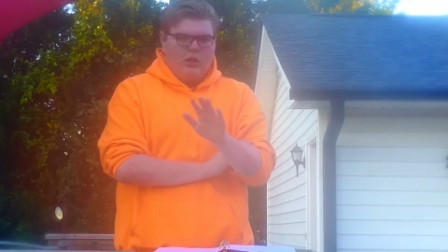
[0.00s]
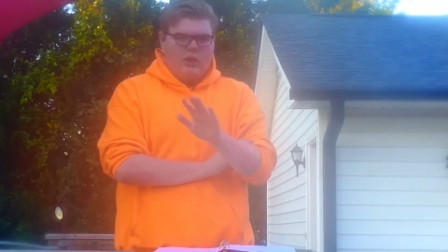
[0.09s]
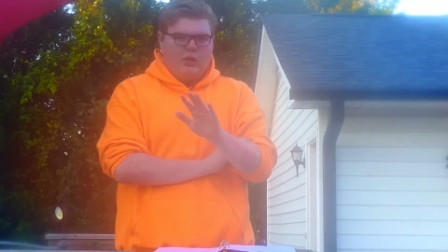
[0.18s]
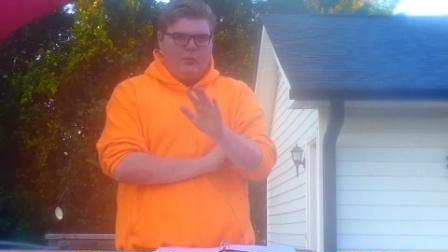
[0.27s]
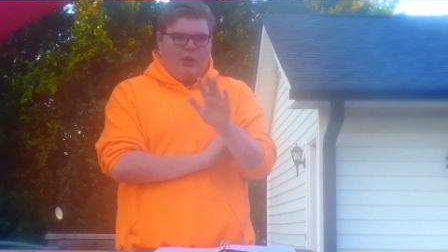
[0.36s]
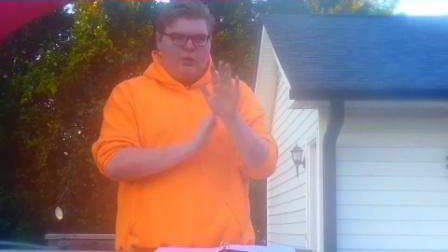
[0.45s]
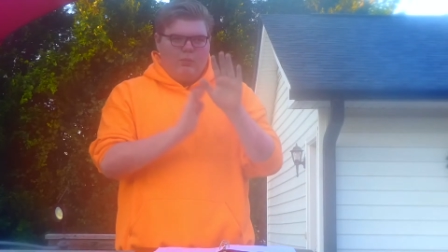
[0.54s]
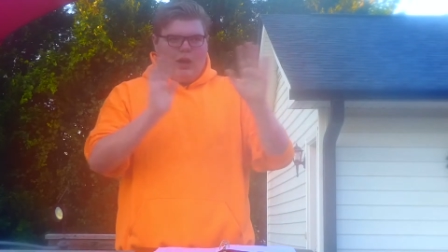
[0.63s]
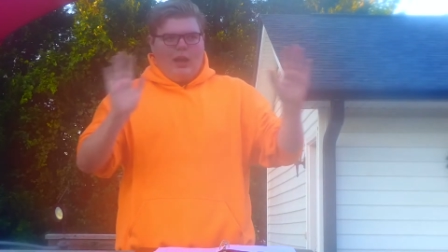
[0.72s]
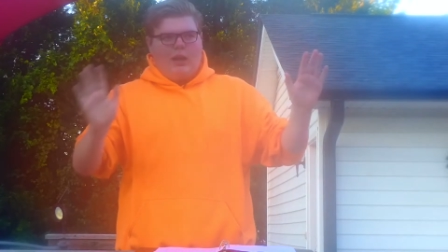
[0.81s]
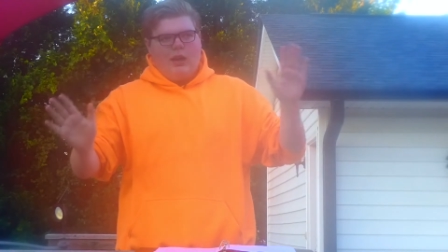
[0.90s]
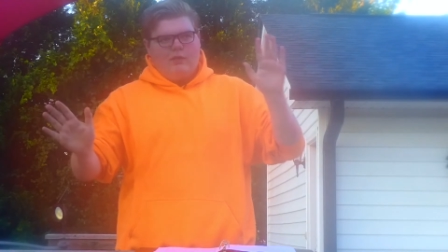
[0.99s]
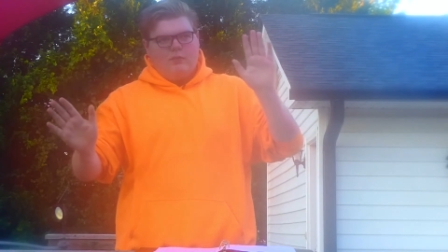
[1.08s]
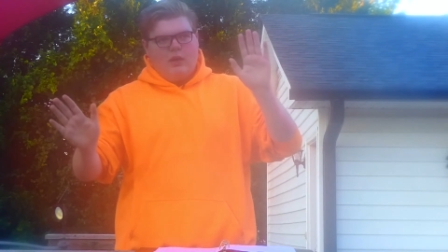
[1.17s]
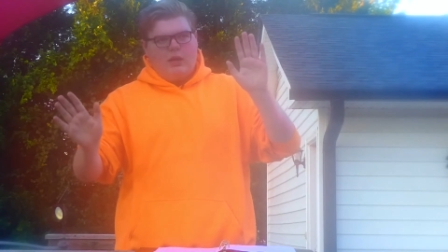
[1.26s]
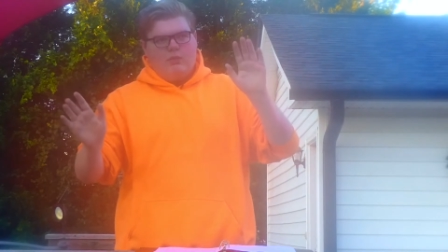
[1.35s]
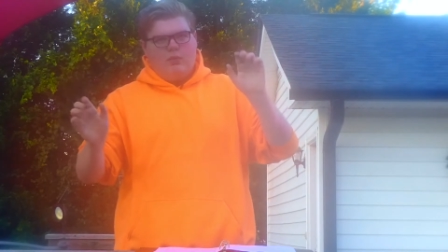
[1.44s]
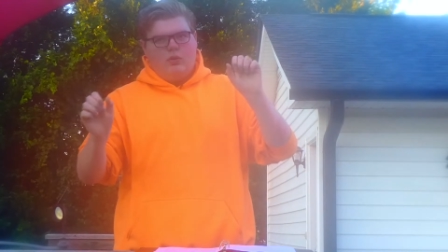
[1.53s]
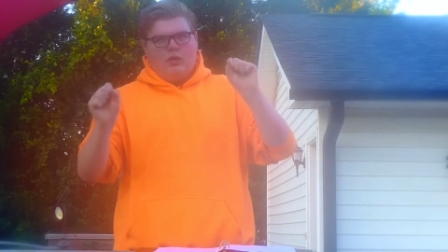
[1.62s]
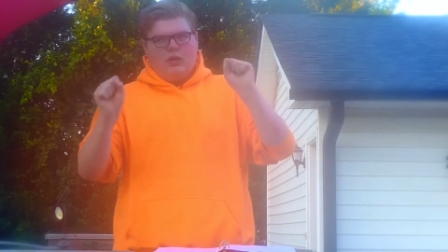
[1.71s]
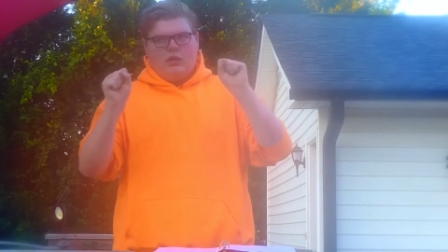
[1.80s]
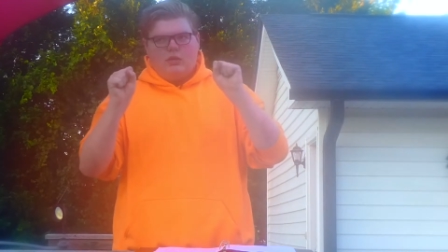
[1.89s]
Think about the Black Lives Matter
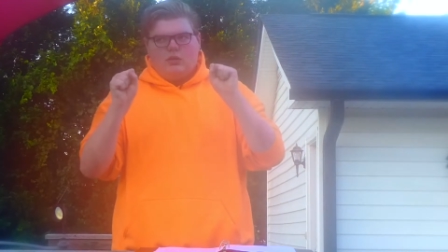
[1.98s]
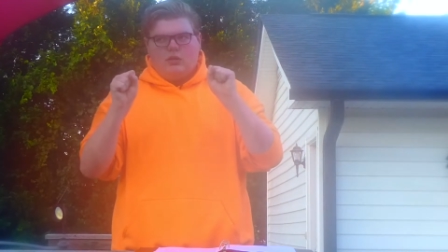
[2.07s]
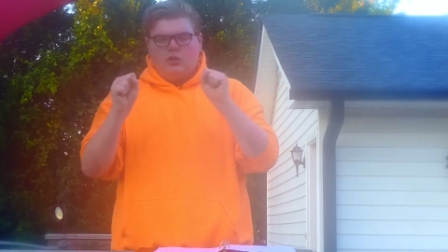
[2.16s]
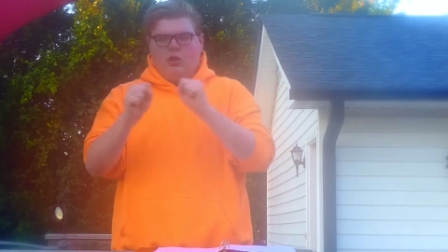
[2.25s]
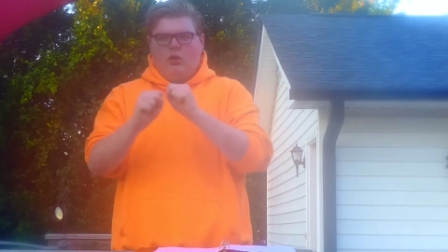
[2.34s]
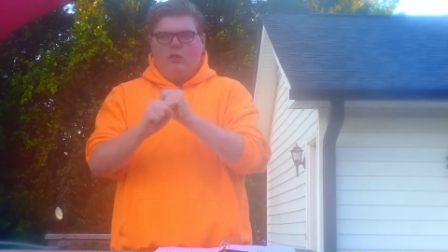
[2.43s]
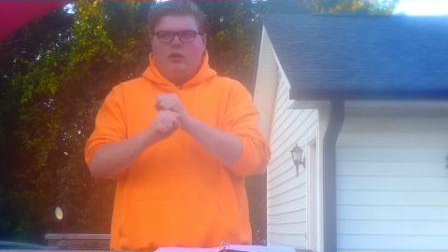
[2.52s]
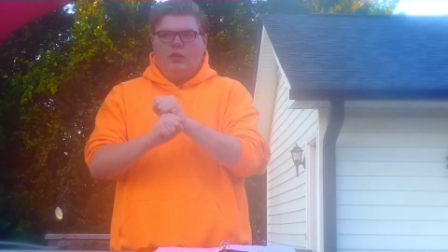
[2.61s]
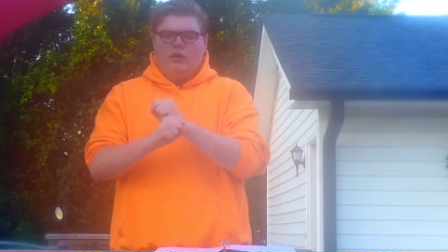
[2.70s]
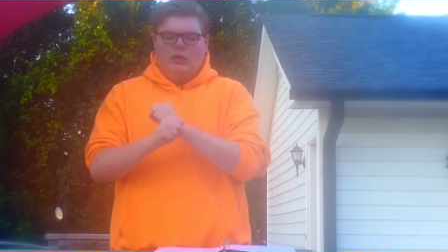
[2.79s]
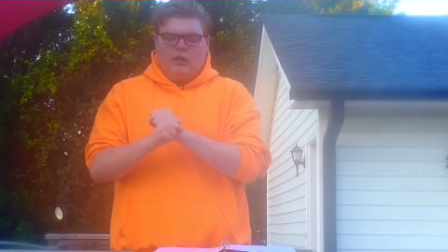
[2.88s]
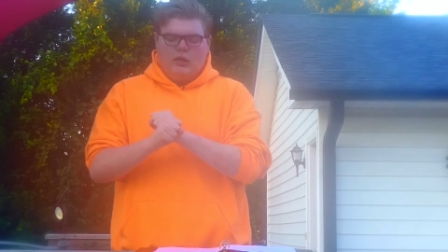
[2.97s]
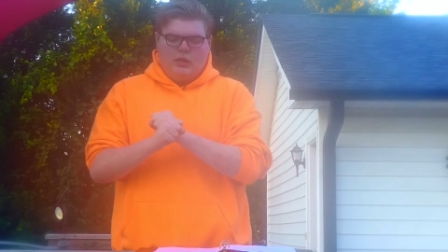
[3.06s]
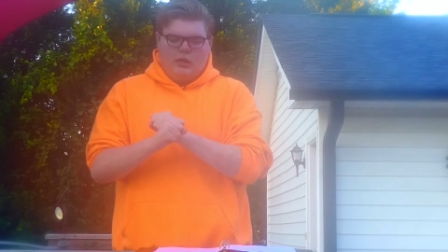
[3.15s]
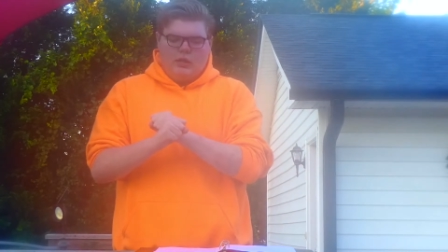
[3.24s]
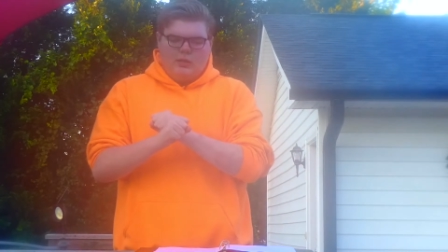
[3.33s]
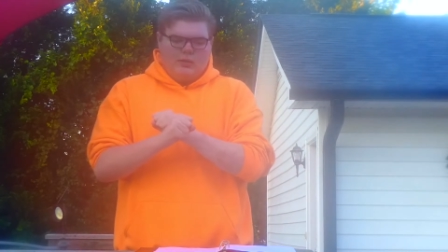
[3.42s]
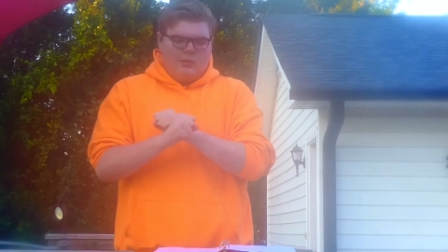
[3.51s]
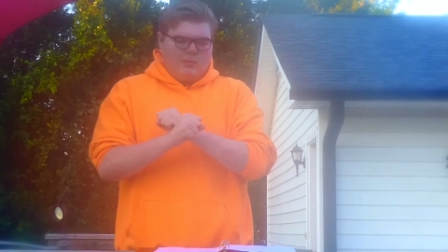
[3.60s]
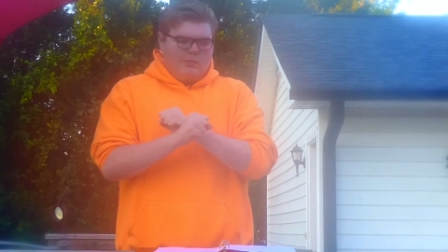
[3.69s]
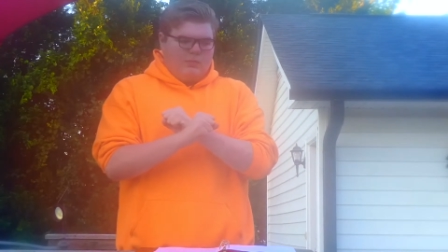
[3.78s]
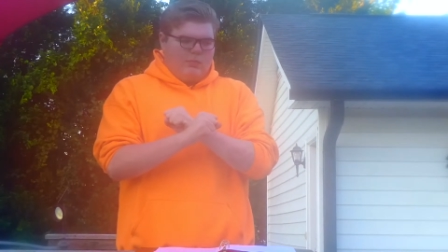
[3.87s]
protests, COVID,
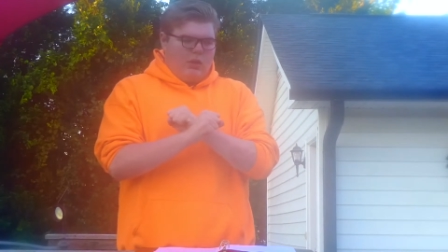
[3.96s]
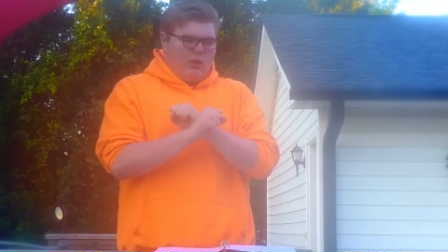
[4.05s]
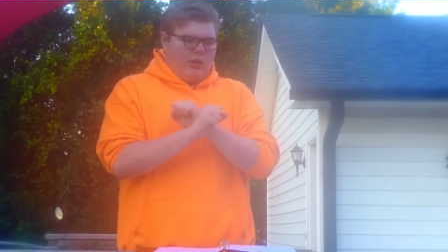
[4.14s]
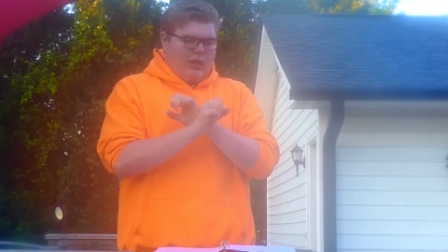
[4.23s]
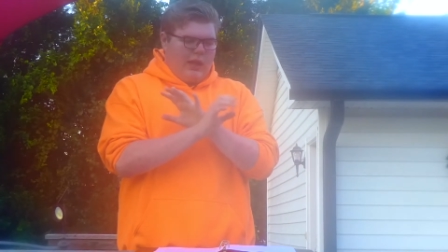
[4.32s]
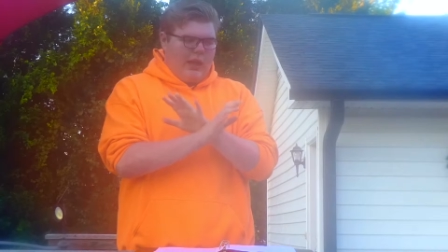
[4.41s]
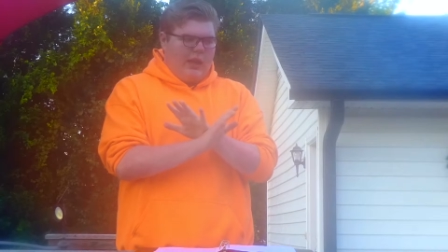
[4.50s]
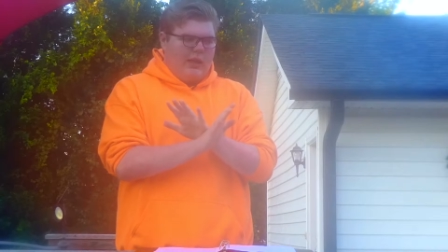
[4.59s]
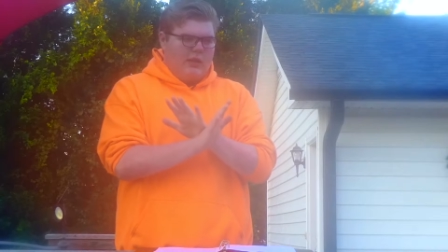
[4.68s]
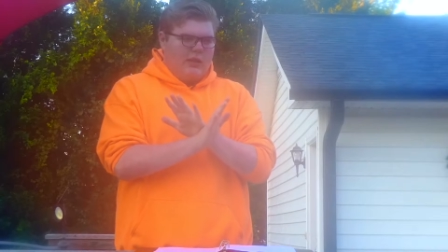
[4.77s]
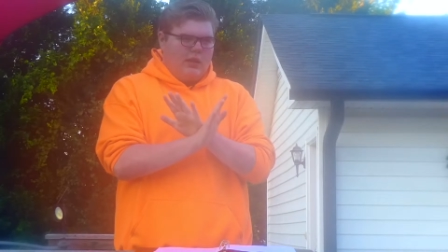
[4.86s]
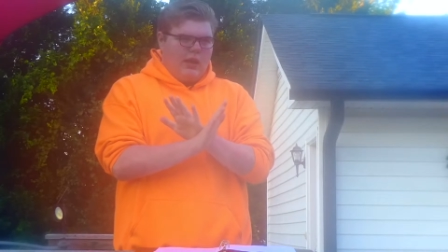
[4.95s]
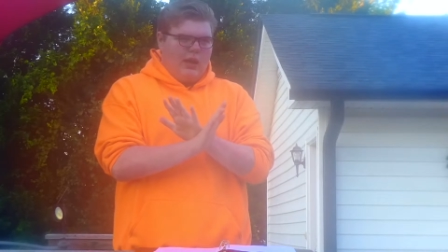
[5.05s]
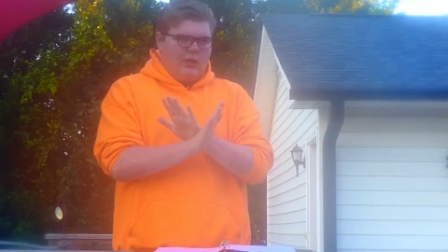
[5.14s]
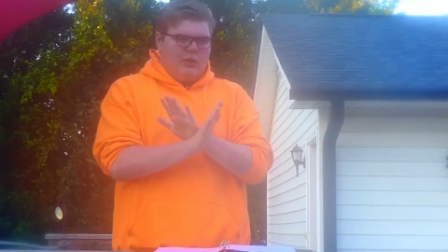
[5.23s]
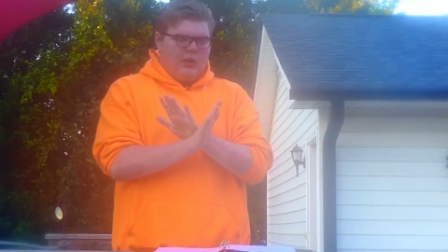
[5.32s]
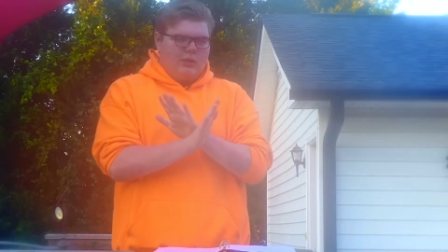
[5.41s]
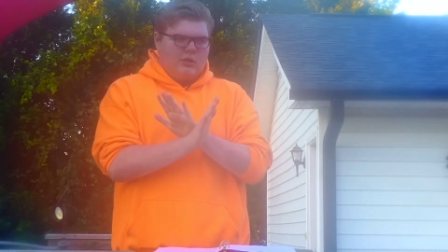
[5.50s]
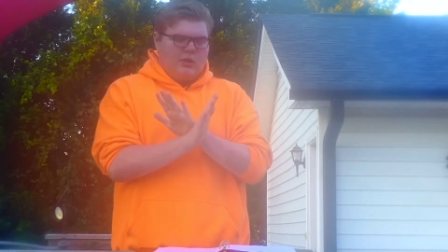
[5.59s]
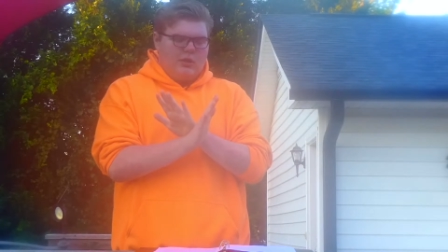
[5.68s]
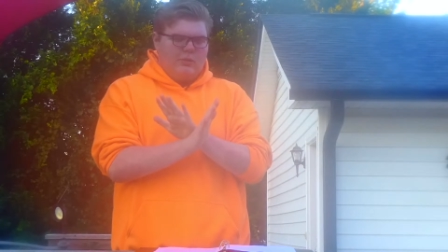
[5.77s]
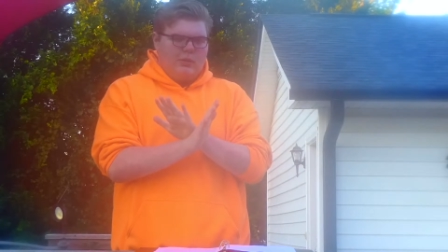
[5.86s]
all the hate and the anger that's
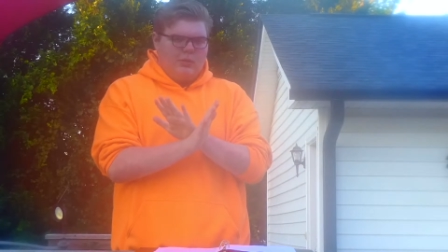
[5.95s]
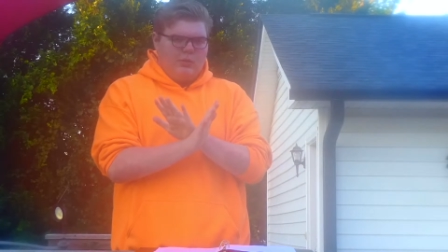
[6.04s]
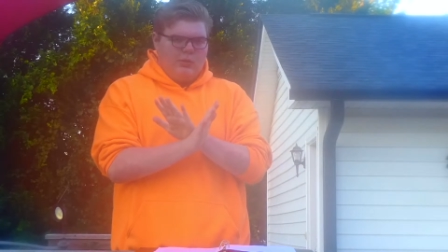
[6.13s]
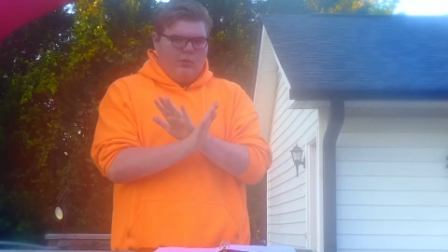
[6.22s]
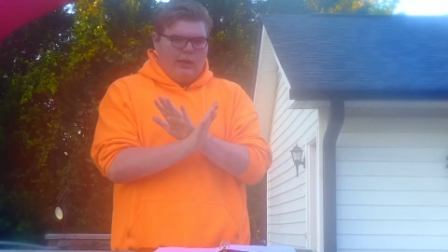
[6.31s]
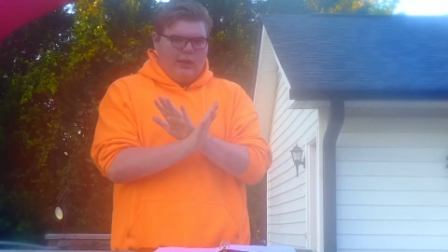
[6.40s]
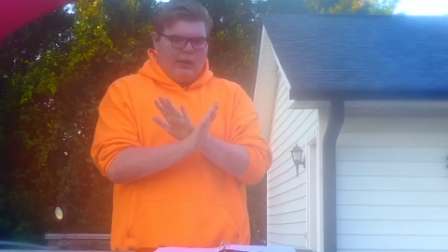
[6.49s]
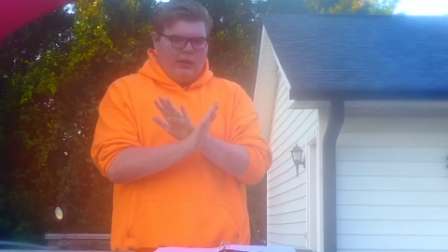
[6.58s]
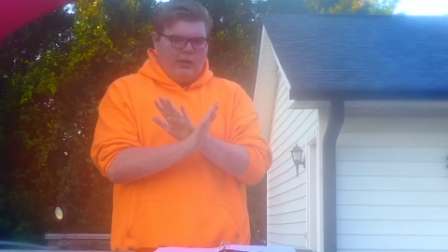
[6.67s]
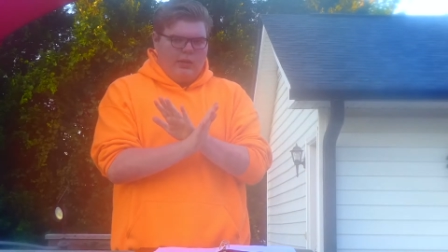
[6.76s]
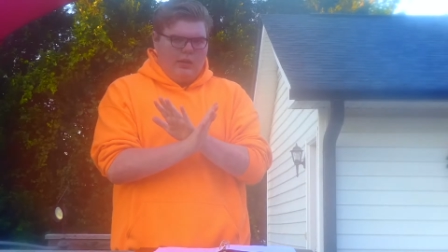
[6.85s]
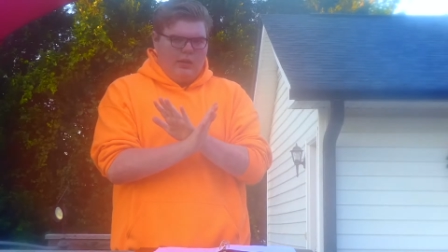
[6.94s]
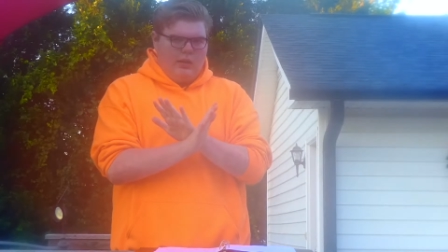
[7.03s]
stirred up in the world right now.